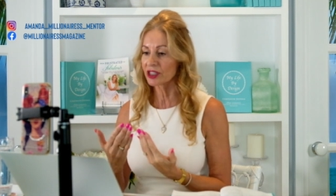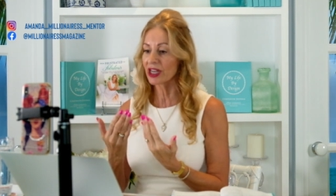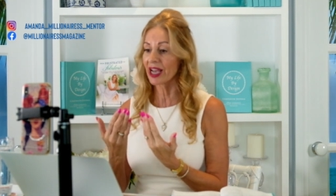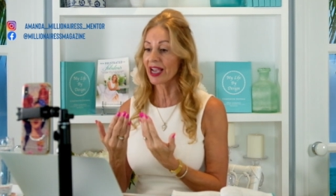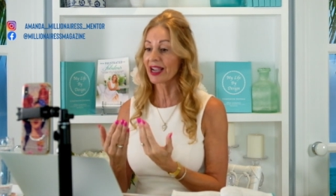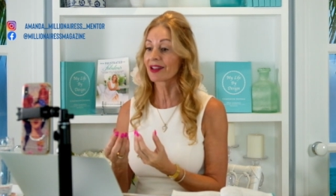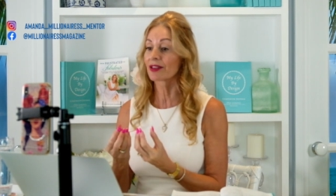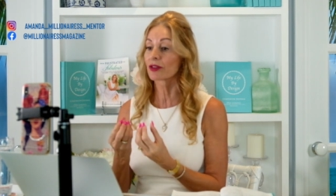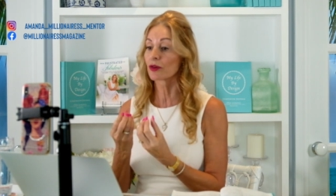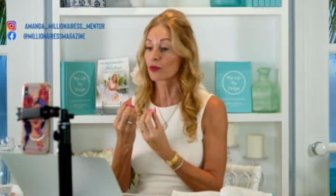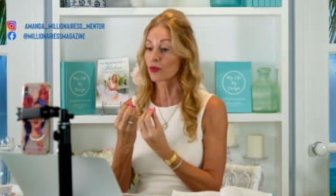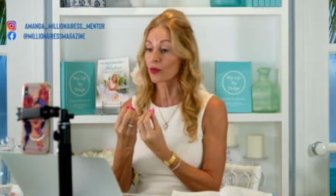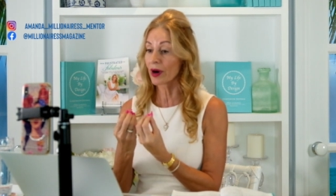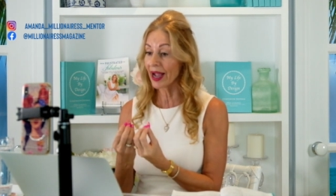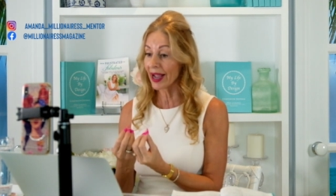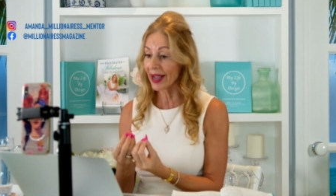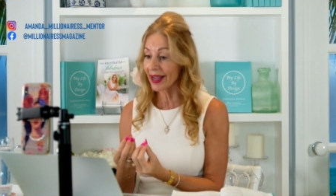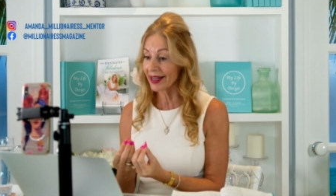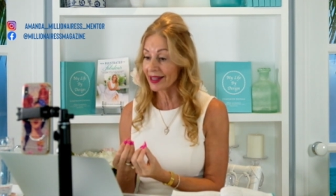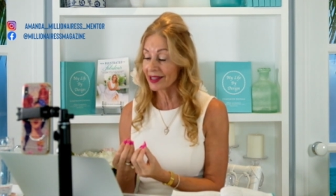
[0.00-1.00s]
take the
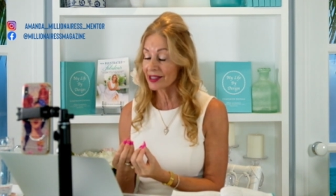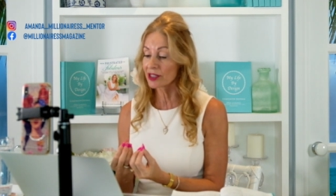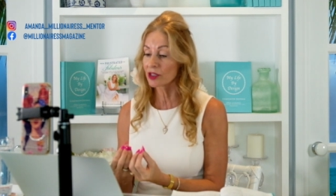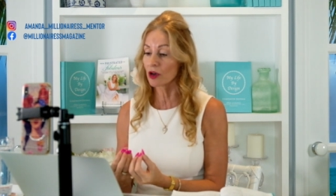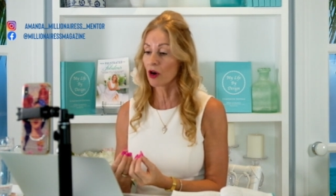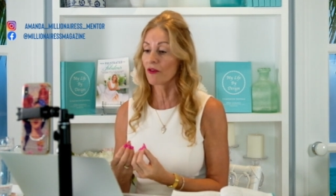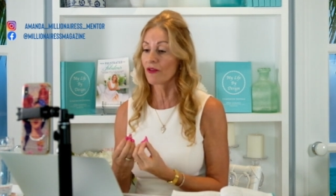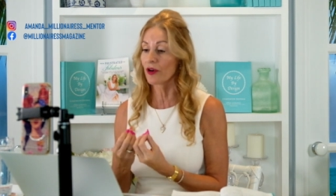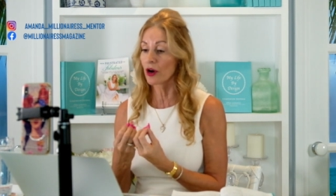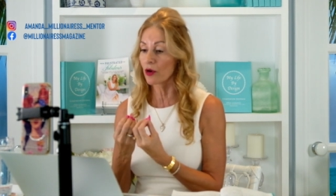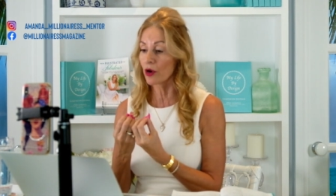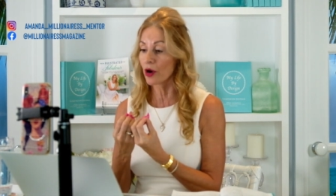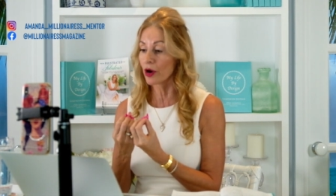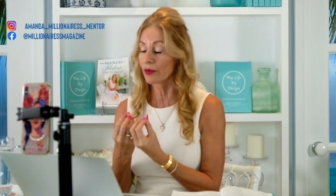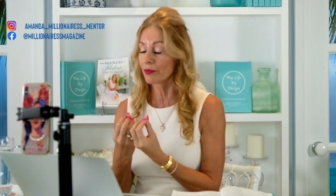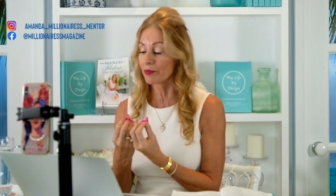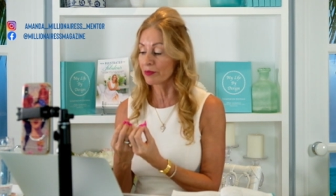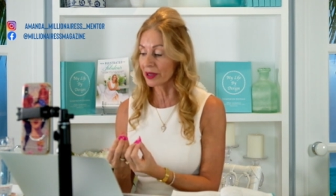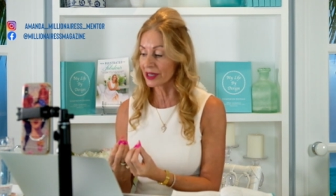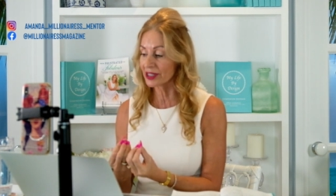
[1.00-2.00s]
reins of her
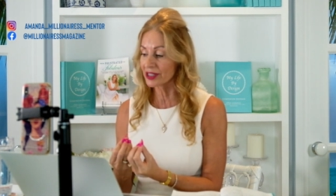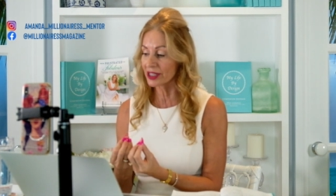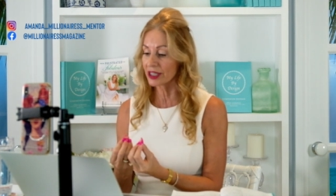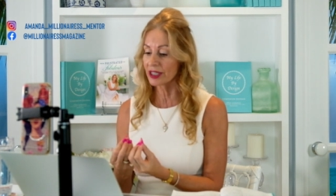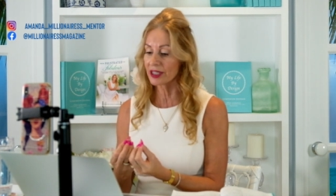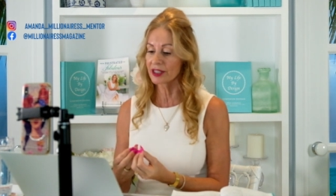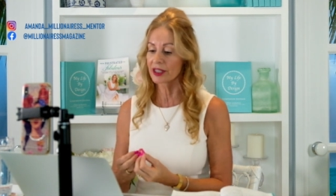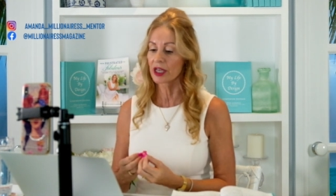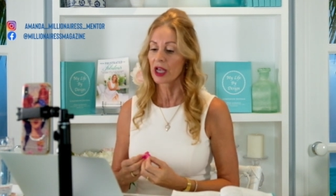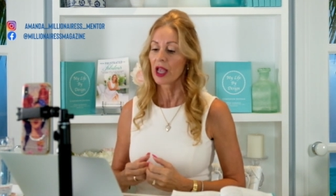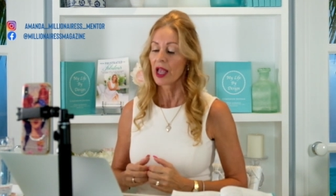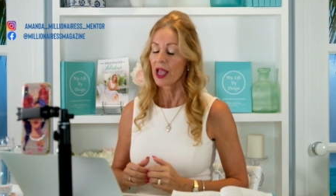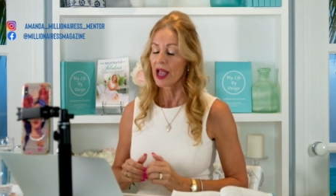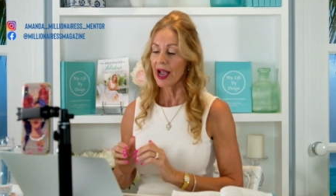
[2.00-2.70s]
own business.